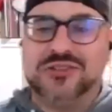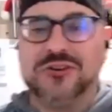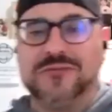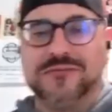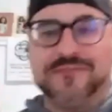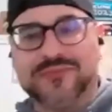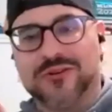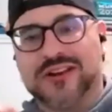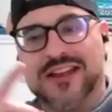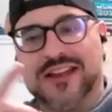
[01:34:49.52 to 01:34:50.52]
So
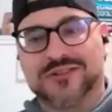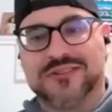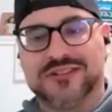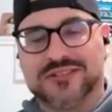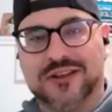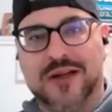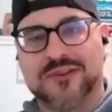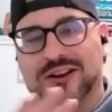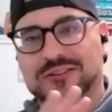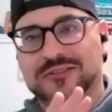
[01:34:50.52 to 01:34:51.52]
okay, so this I'm
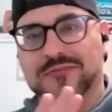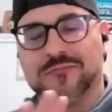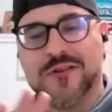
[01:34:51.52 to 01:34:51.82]
gonna